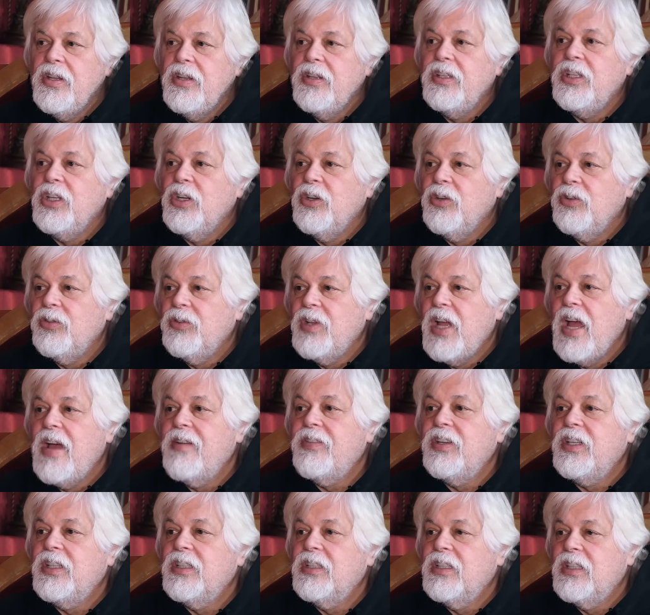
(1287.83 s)
you know,
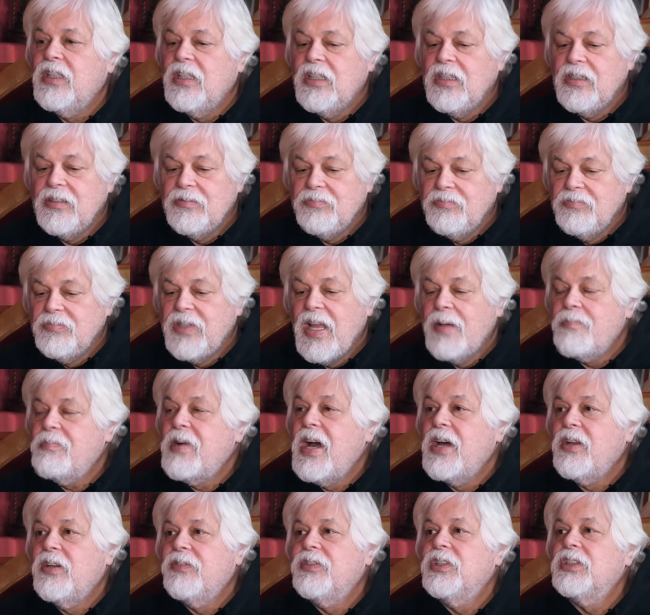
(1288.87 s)
having that
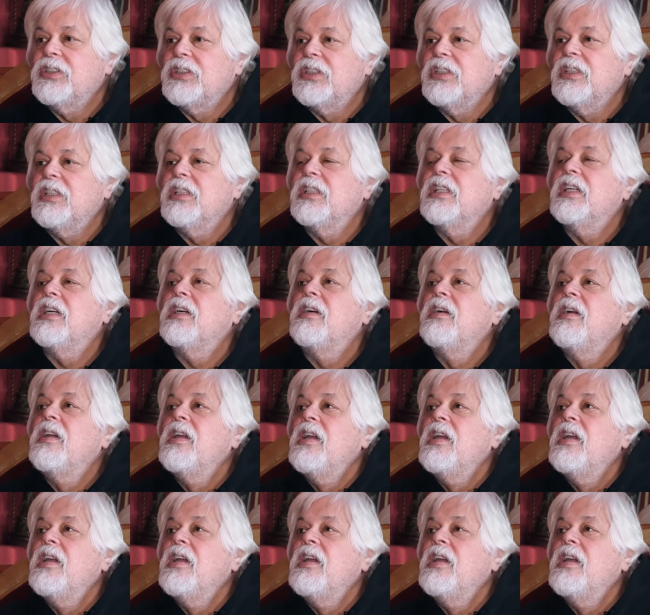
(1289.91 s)
biodiversity there.